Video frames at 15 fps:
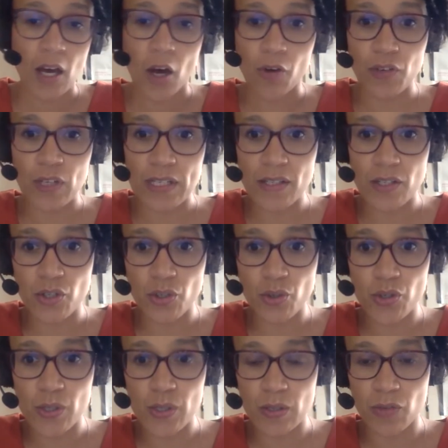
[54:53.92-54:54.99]
of
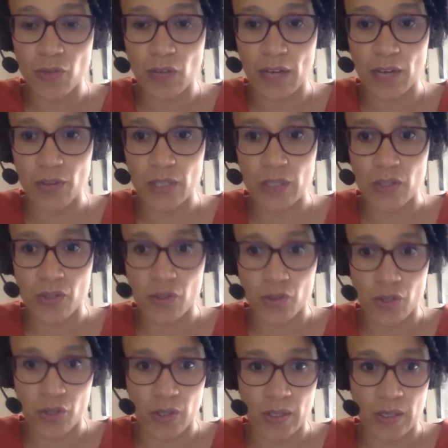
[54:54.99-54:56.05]

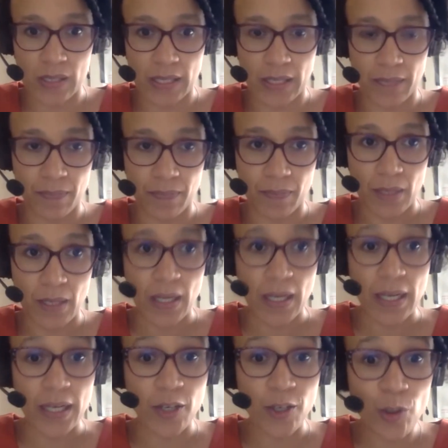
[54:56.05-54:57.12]
counterinsurgency,
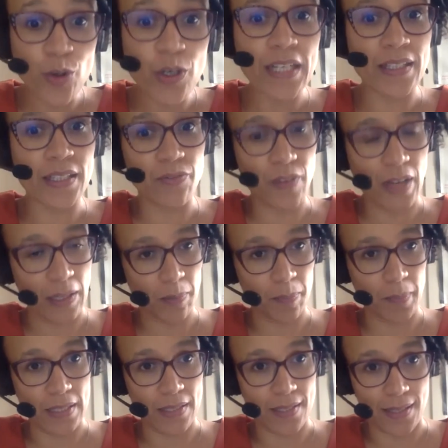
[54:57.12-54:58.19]
including
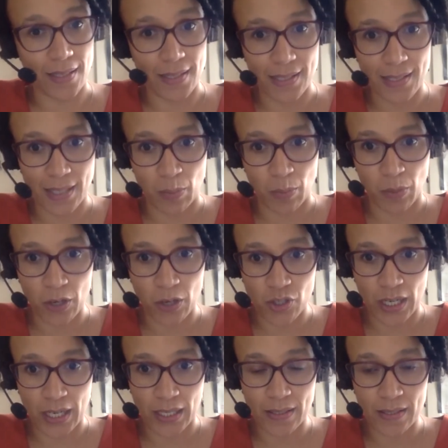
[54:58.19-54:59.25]
development studies and
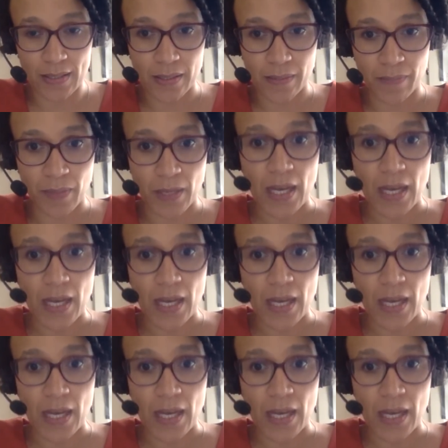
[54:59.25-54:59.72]
projects.